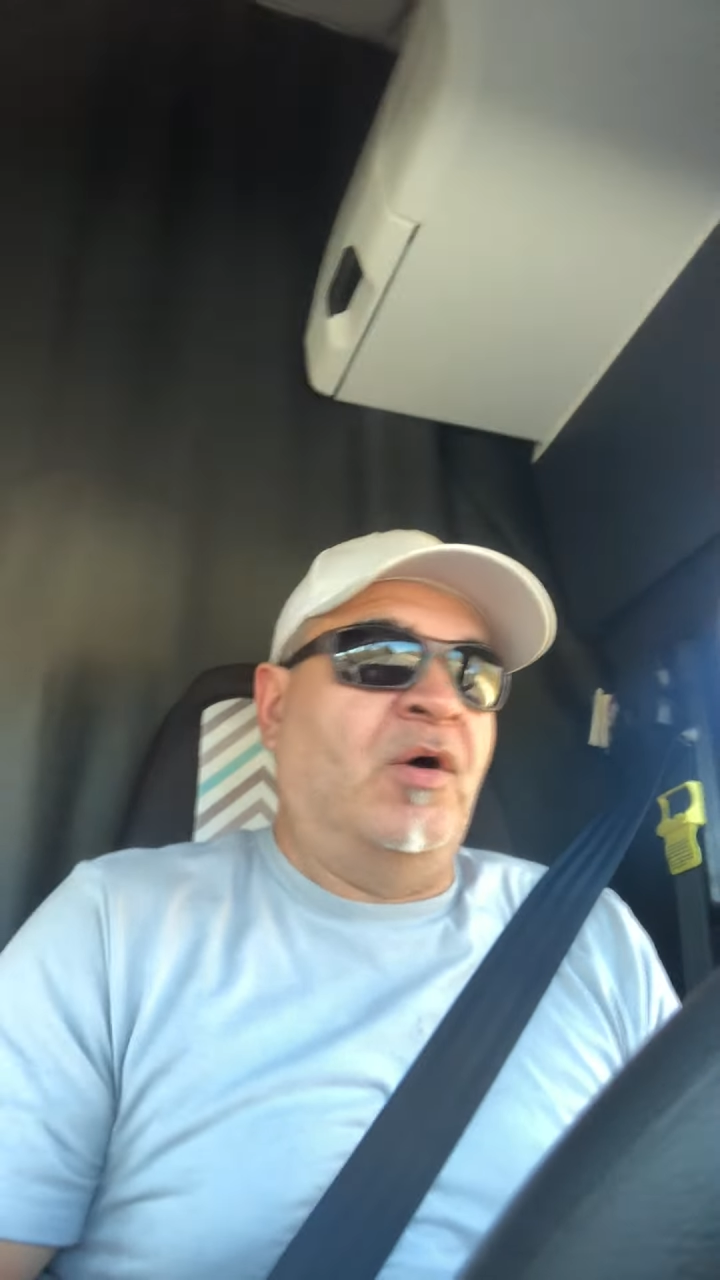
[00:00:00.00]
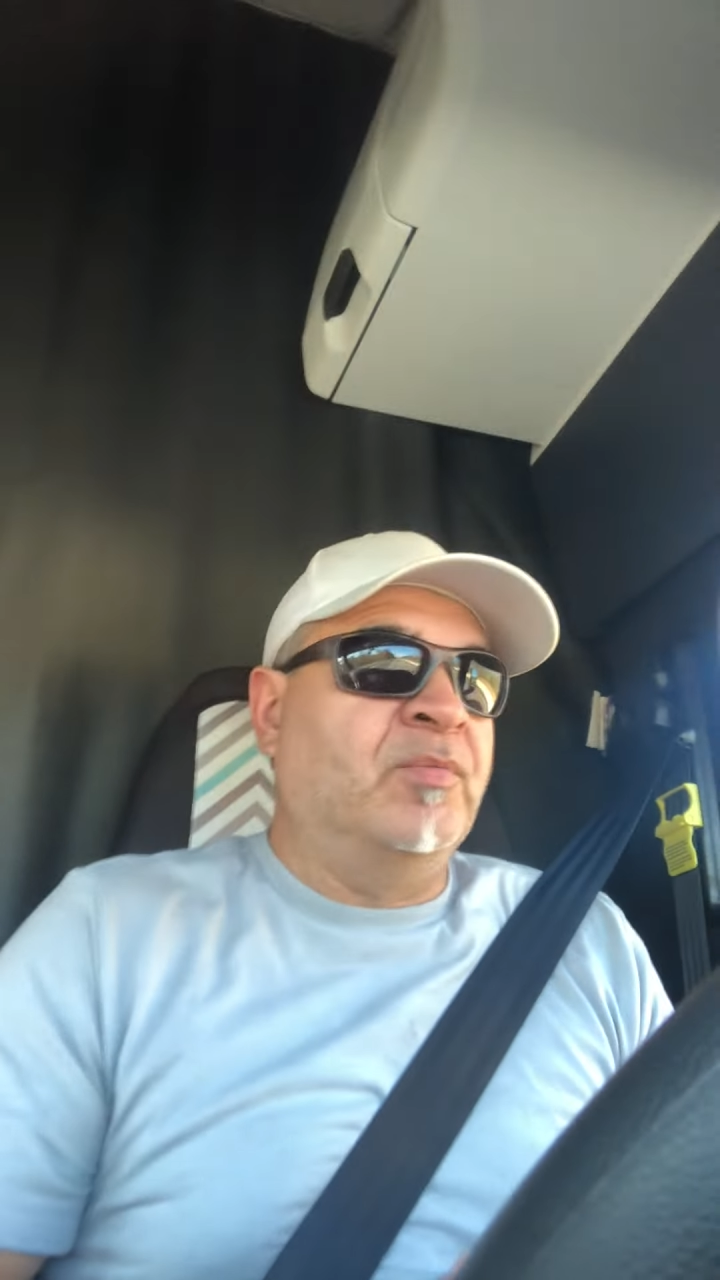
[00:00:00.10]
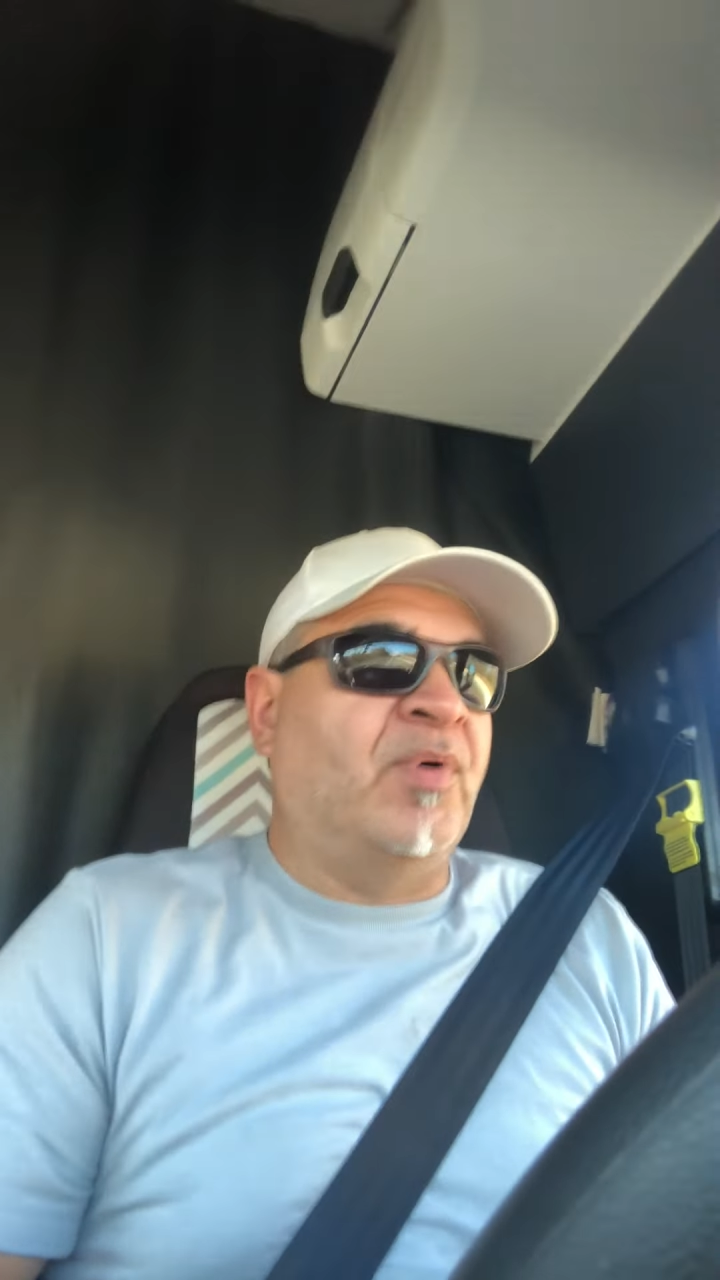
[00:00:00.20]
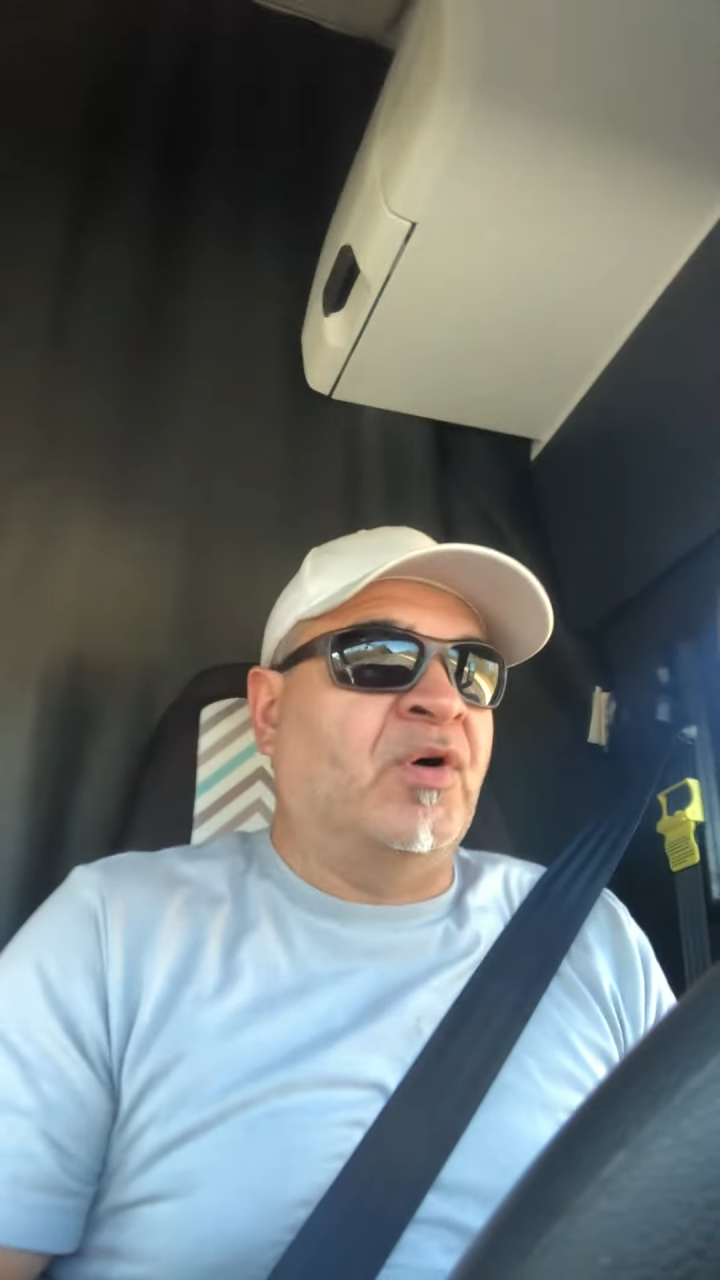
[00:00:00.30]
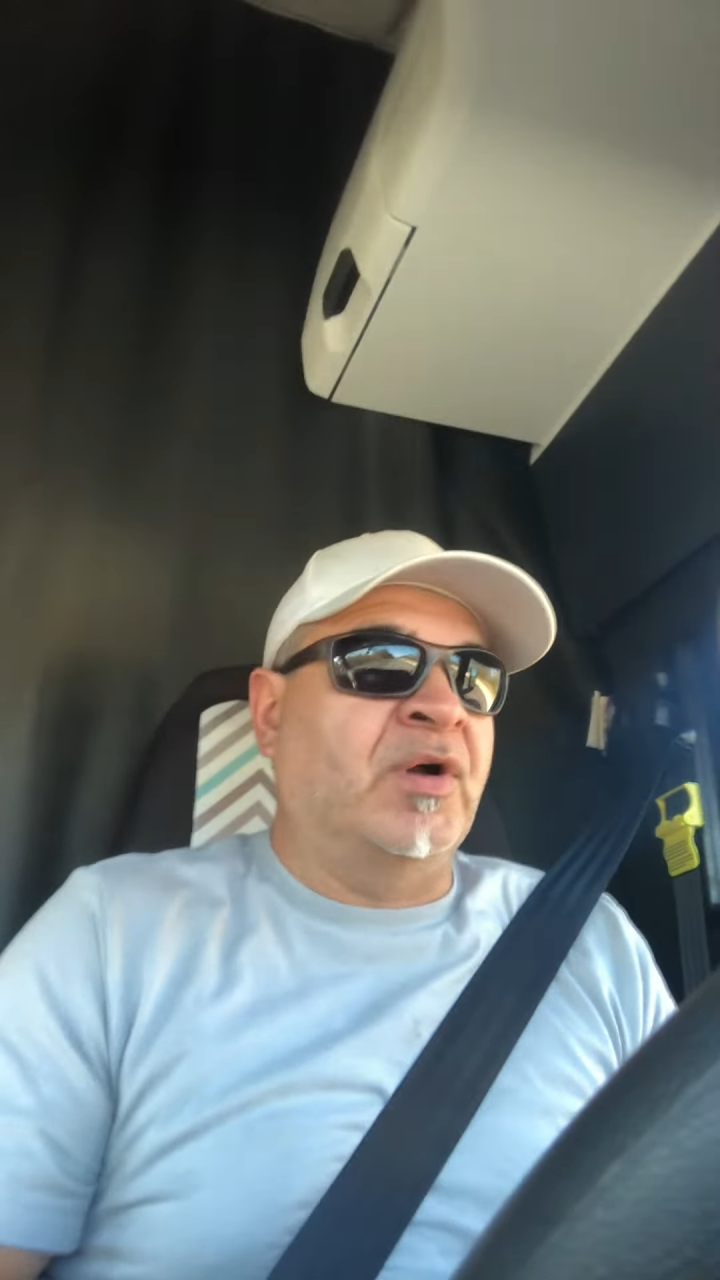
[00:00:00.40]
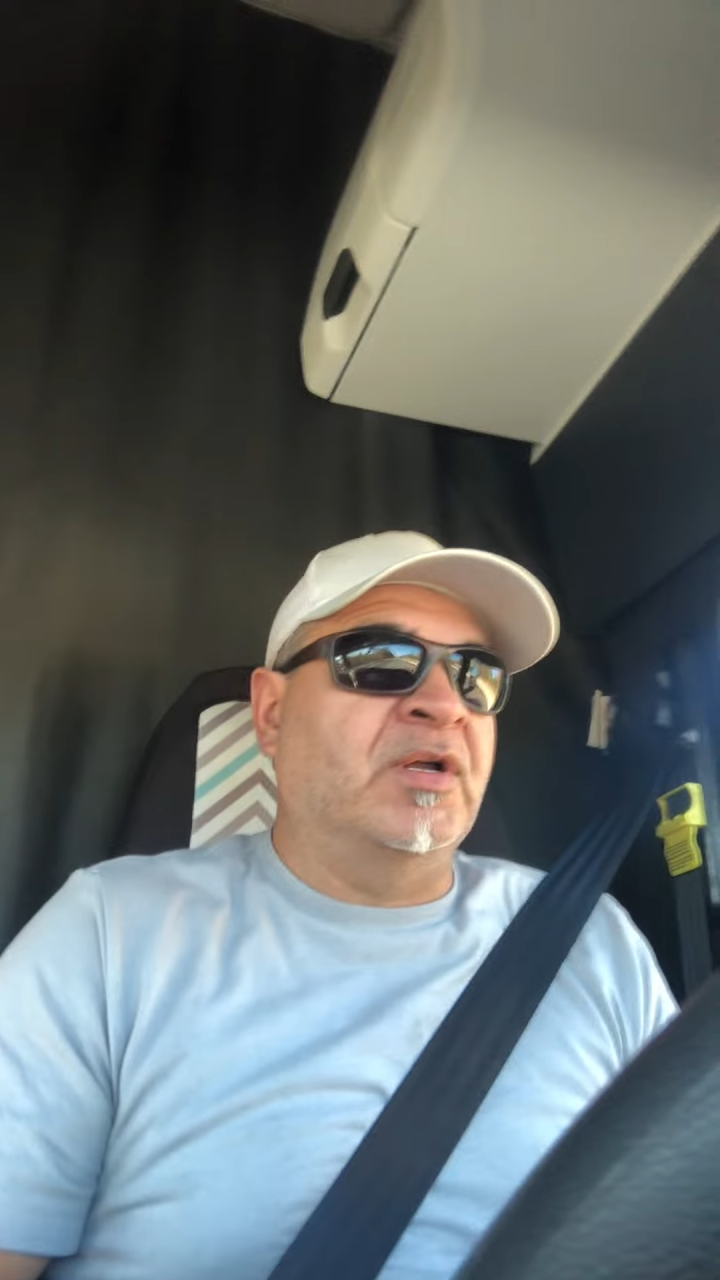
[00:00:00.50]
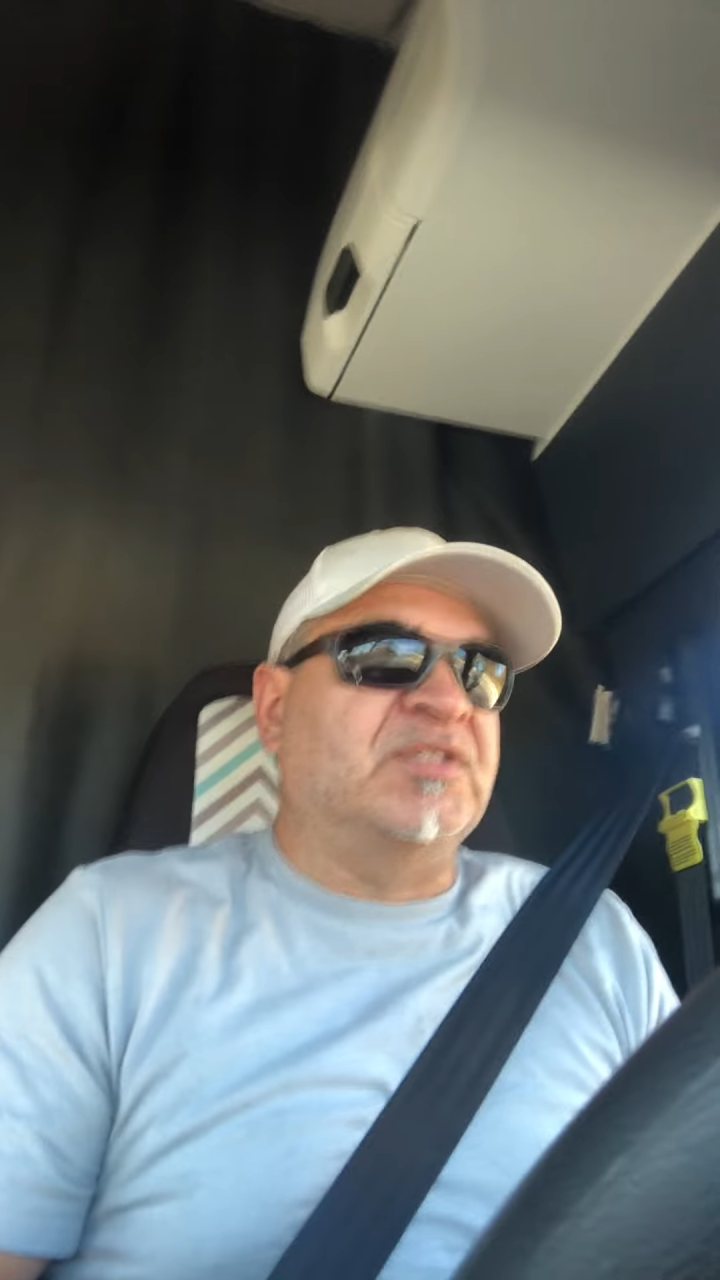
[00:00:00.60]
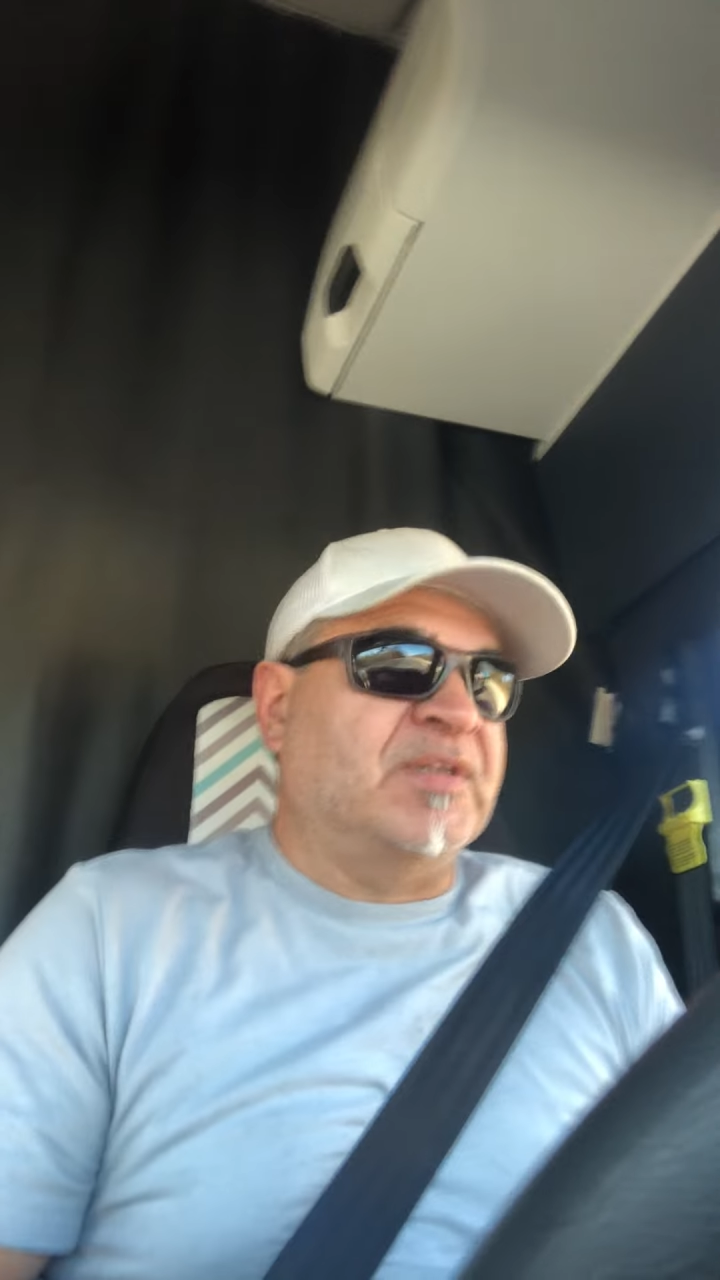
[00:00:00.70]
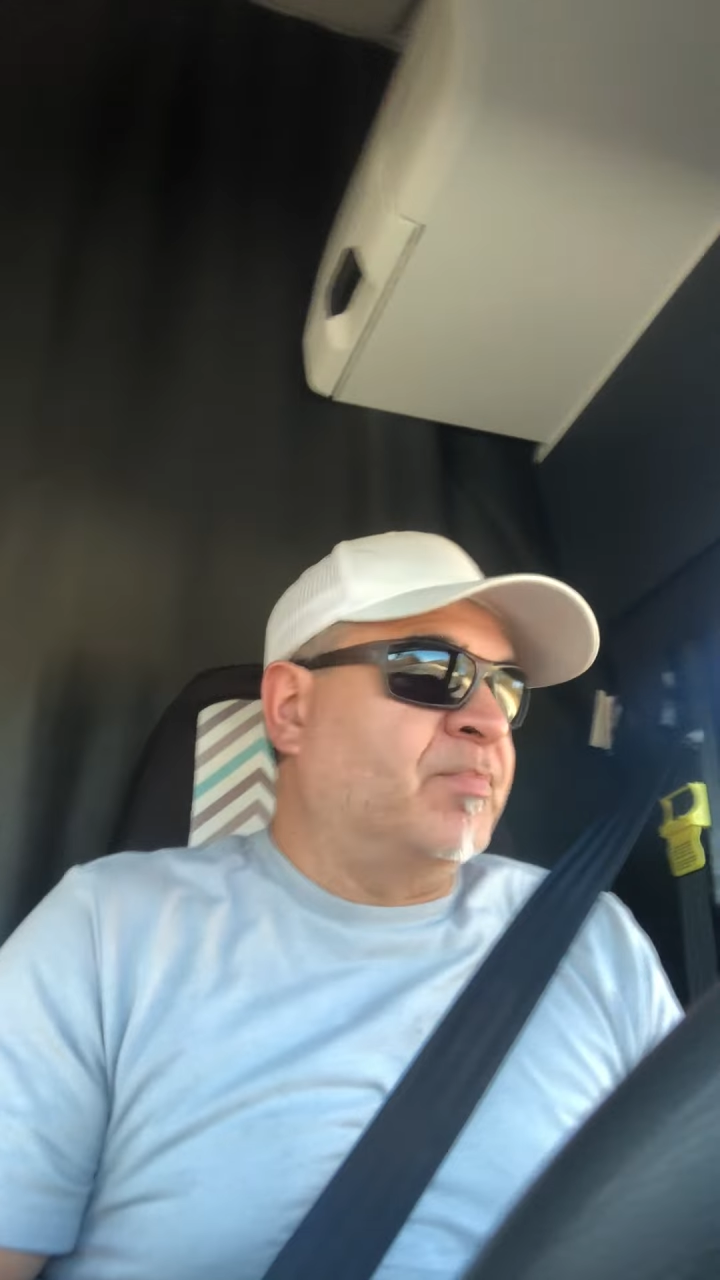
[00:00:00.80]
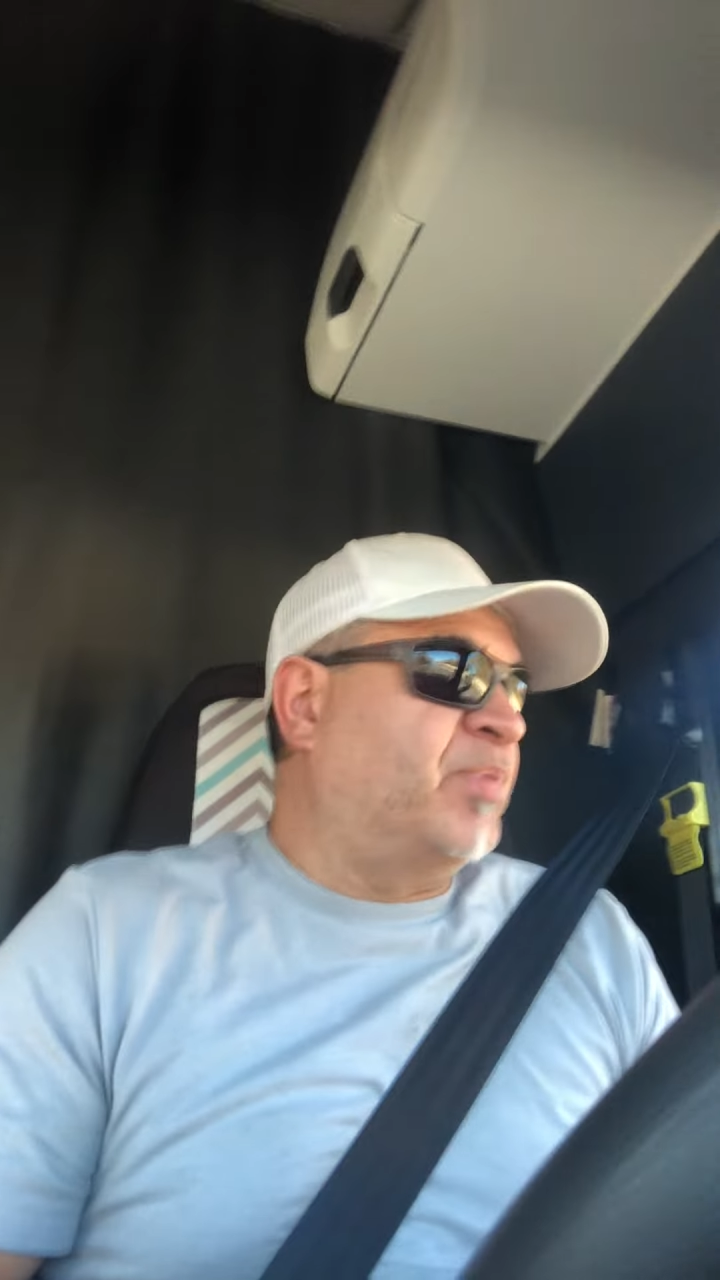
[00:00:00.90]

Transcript: load boards